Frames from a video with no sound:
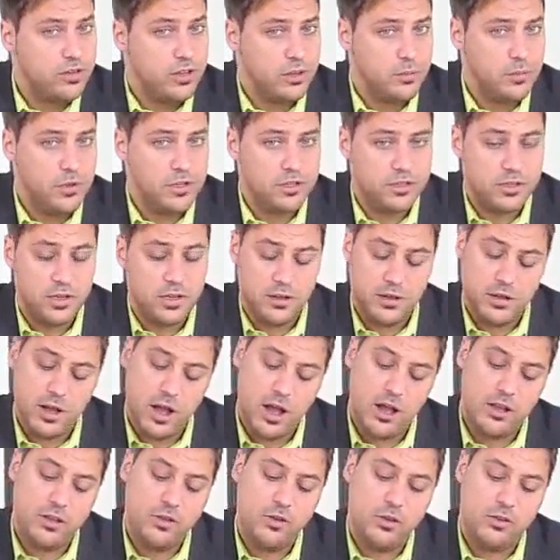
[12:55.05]
That means
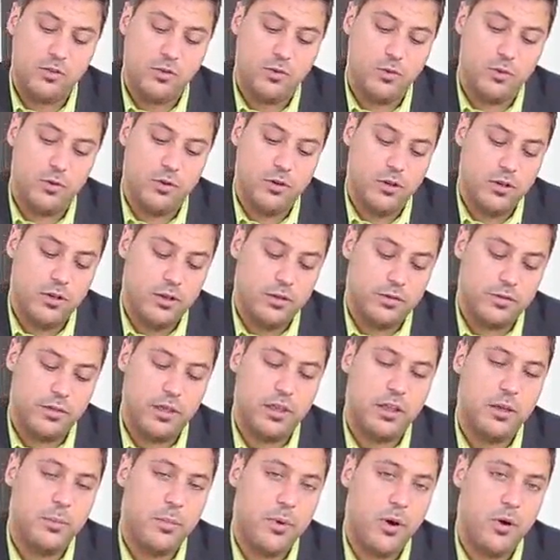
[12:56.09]
I need to
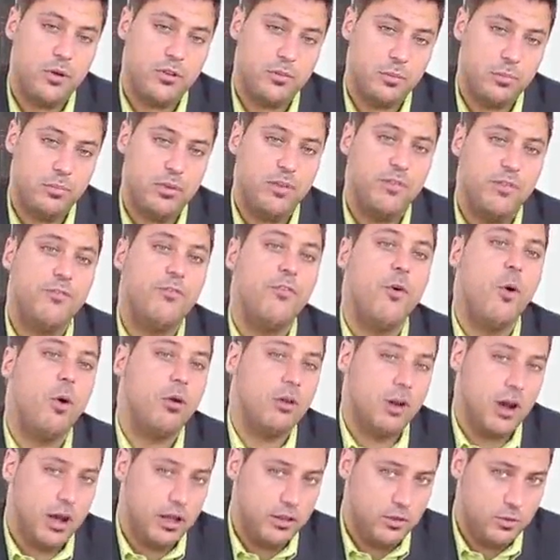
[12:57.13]
think about
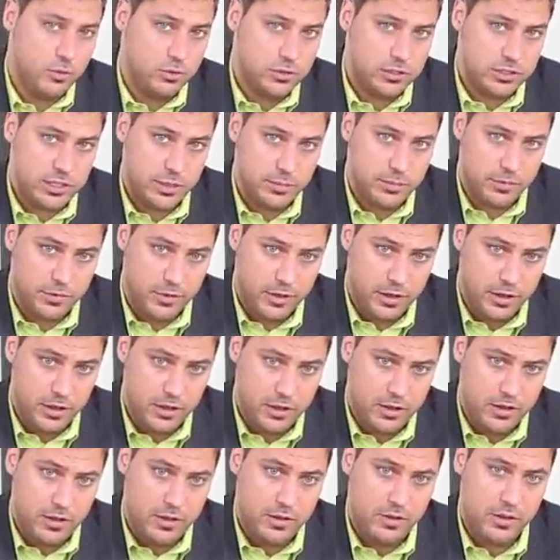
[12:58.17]
before I do something.
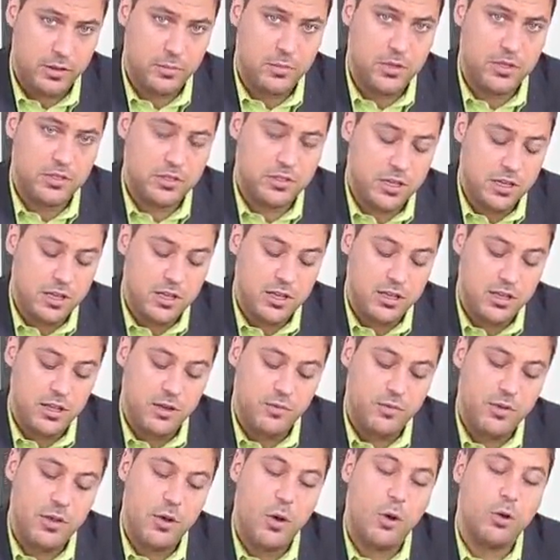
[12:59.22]
That means here
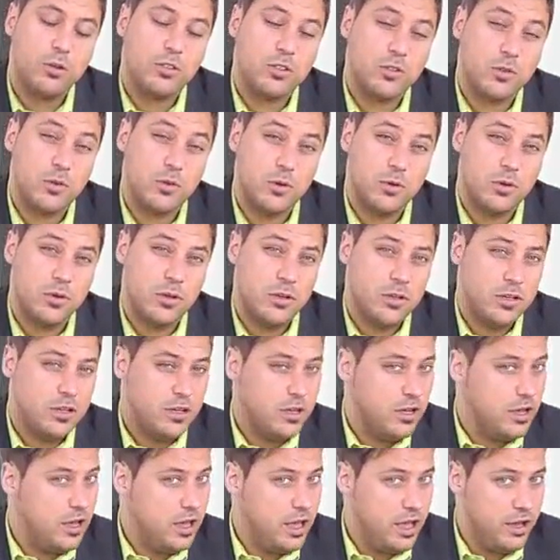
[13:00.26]
we also
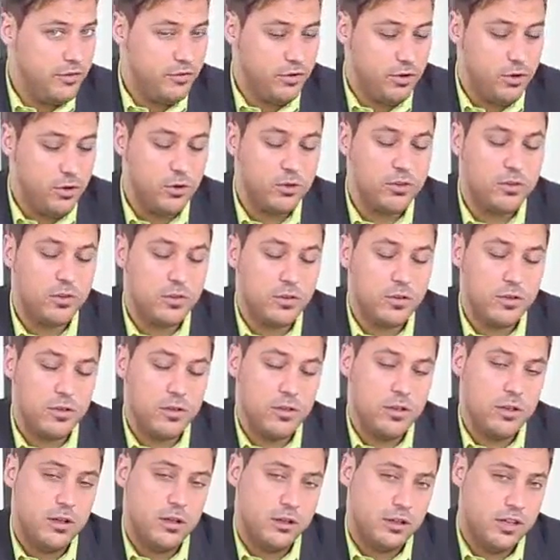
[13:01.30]
have a good
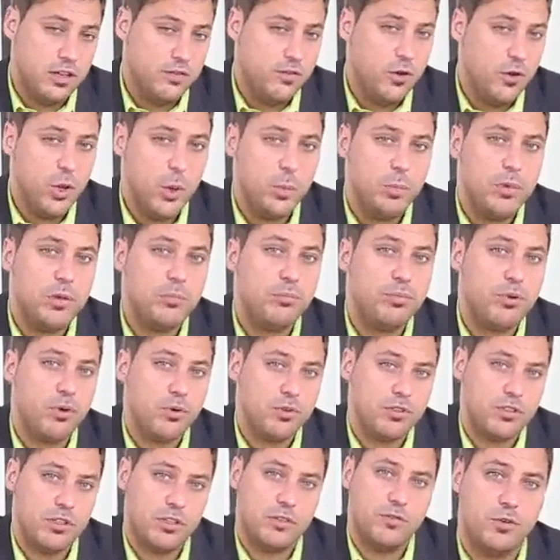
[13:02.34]
development
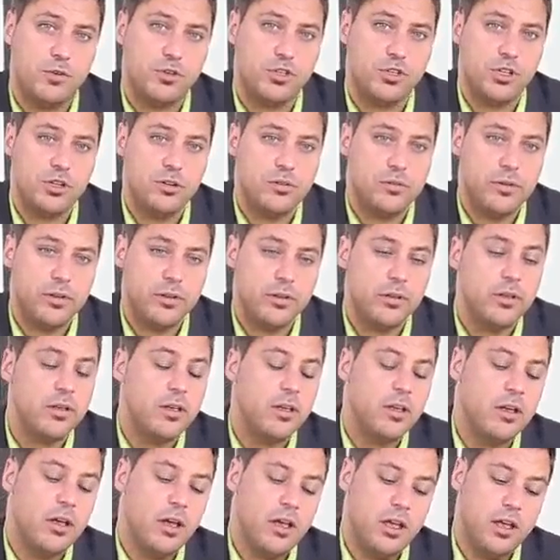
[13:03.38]
process children.
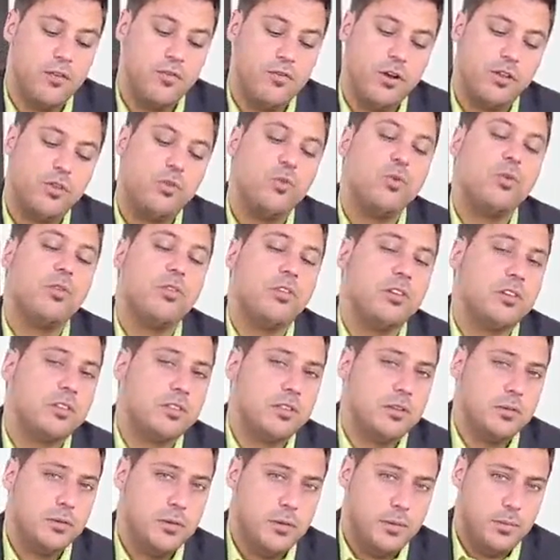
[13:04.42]
If I do
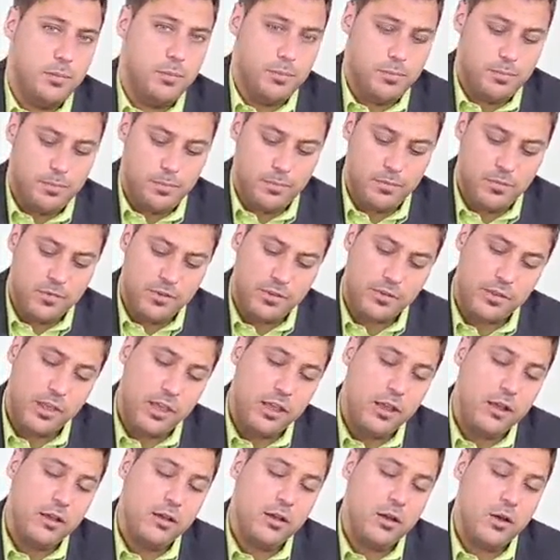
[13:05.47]
this
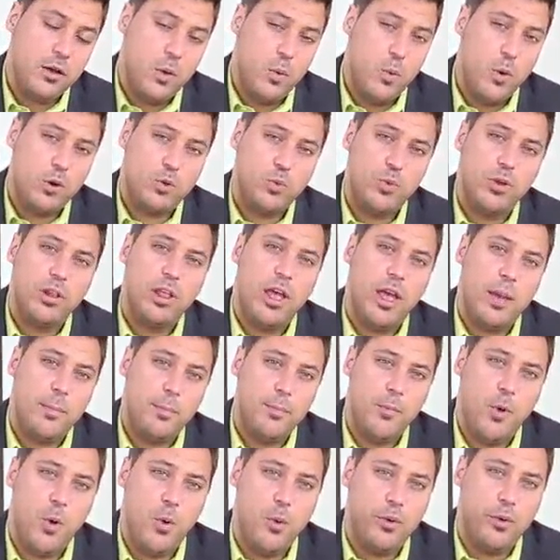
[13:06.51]
thing, what will
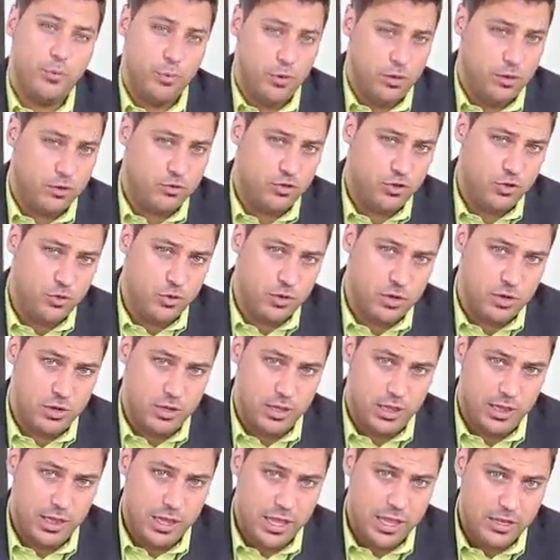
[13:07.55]
happen or what will occur
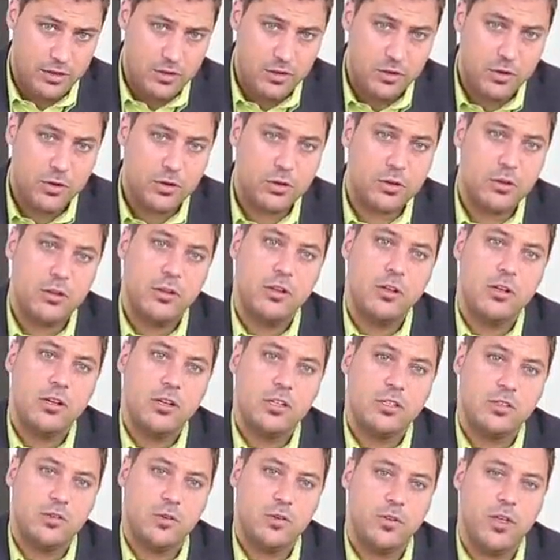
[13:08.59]
later on?
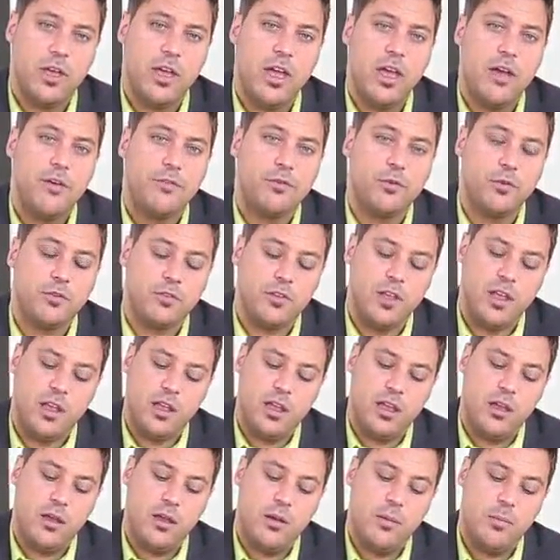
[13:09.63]
So they have to
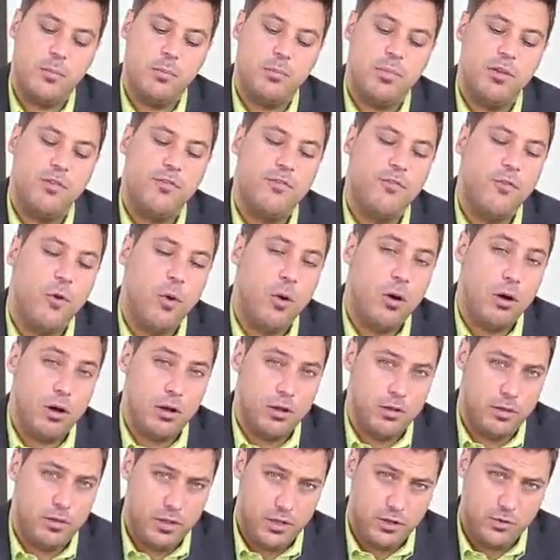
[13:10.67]
think
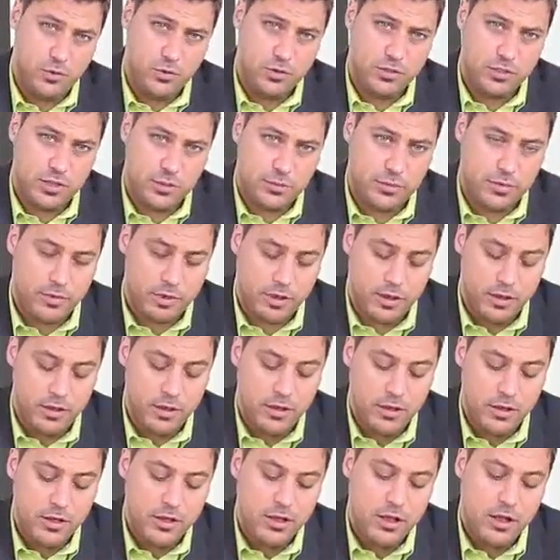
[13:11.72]
before they do something.
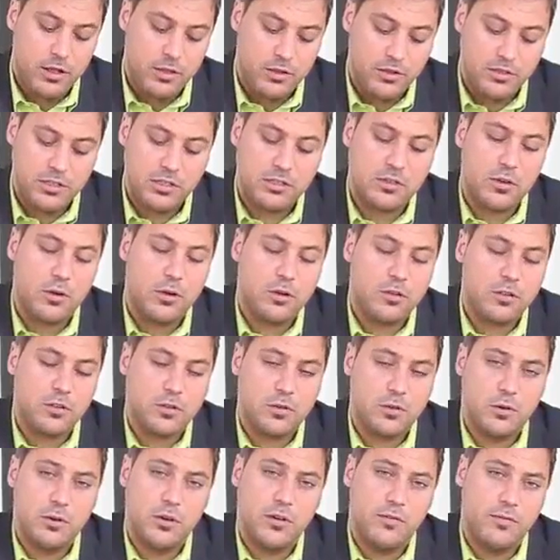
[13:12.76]
This is
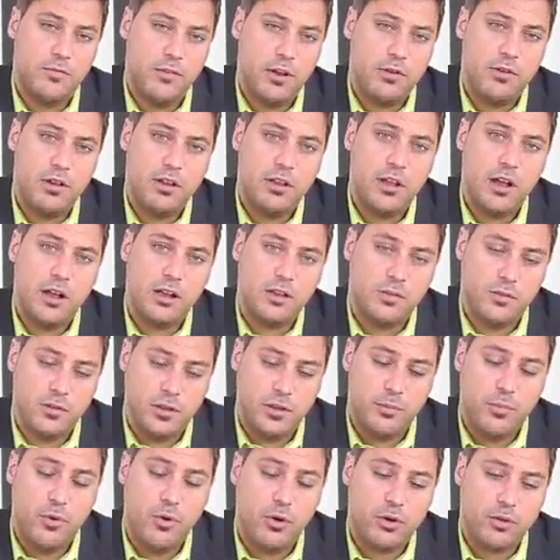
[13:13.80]
also very nice and
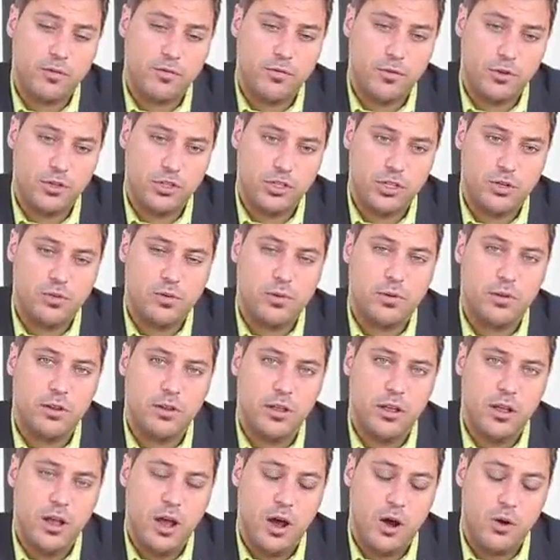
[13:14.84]
important for children,
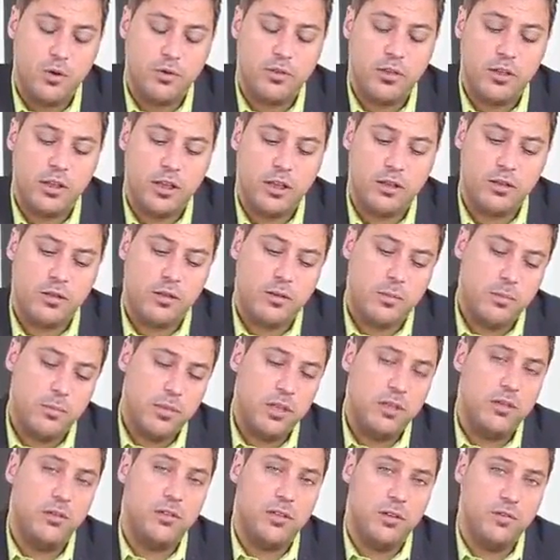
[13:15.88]
how they can
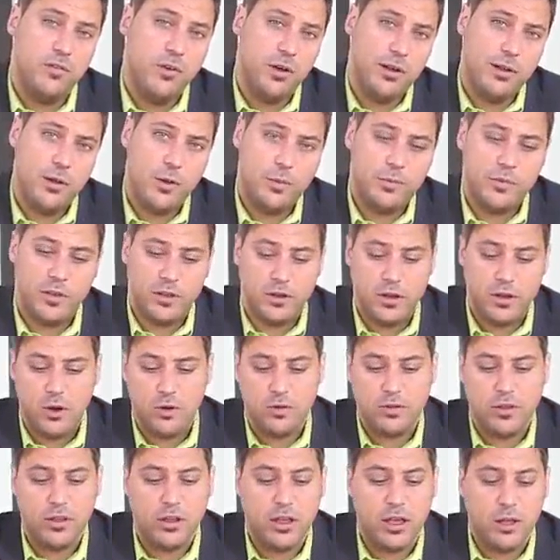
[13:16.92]
be developed and how
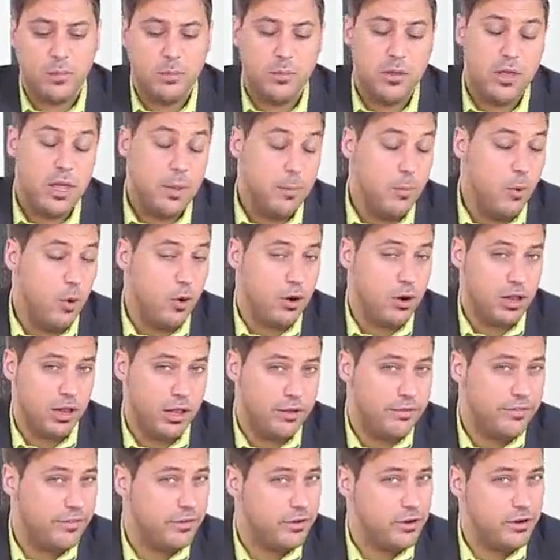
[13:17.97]
they can be more
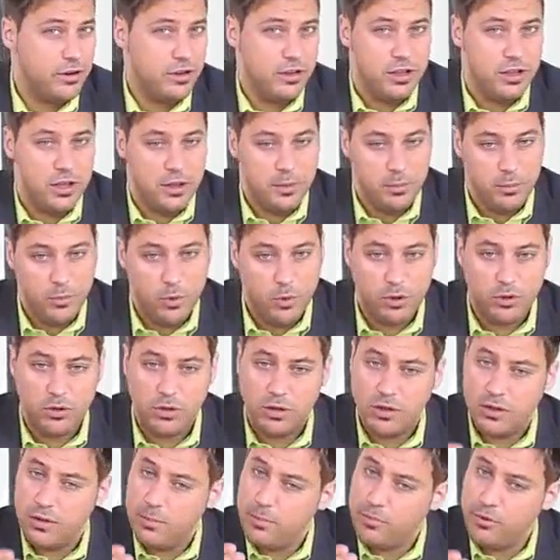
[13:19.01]
clever, more
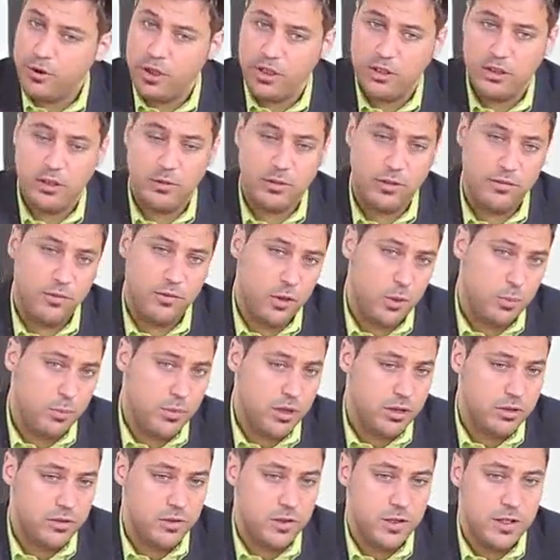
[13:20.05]
brain
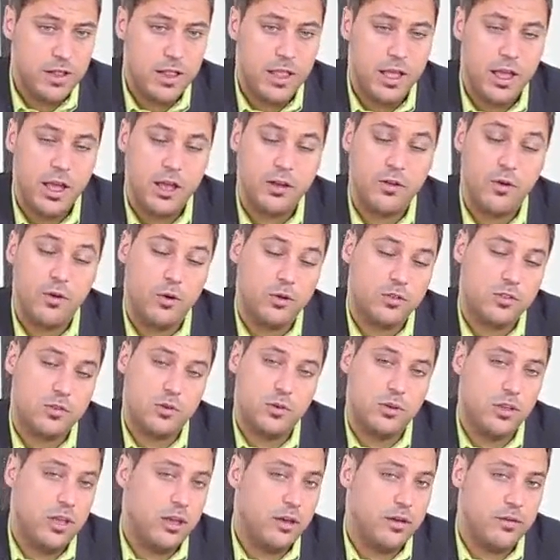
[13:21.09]
development, and also,
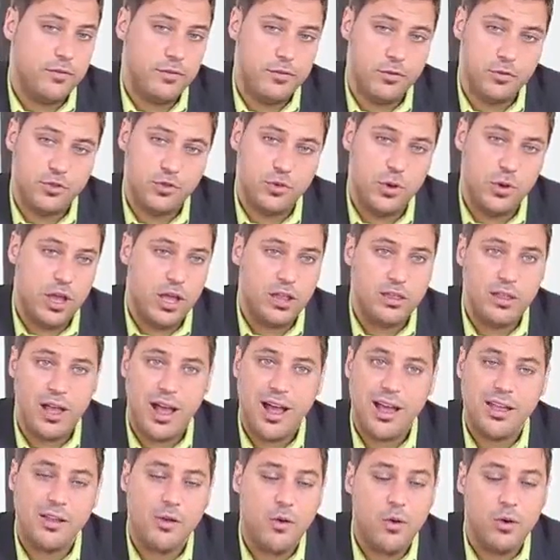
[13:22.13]
yeah, for sure
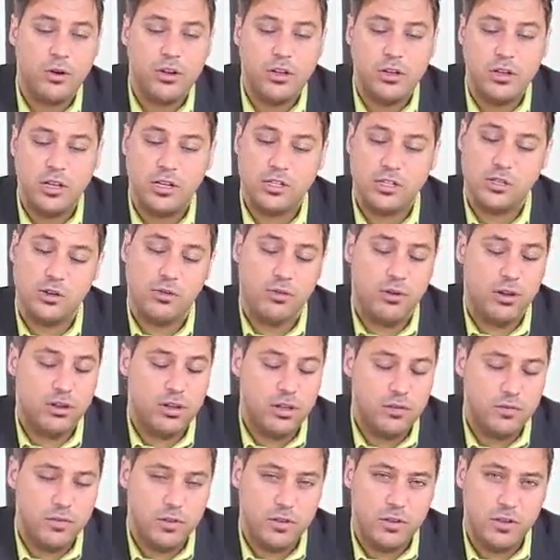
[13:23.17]
hand-eye coordination,
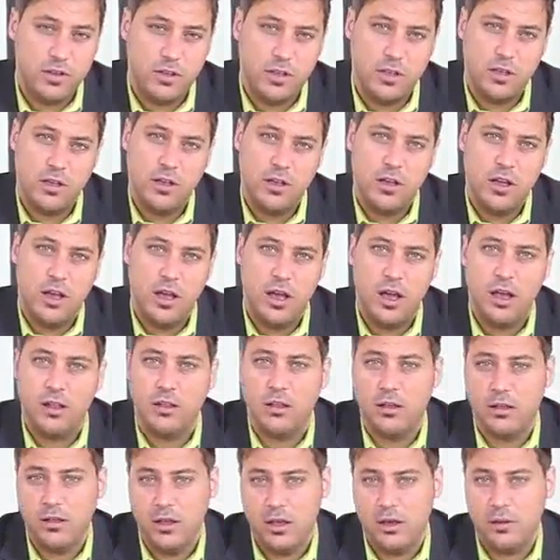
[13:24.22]
creativity, and
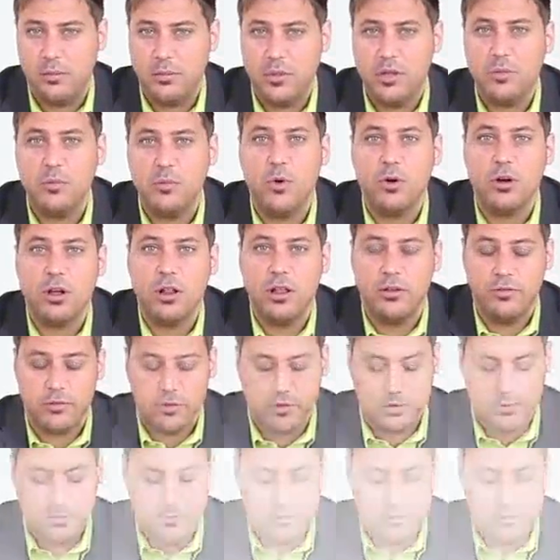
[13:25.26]
yeah, being more clever.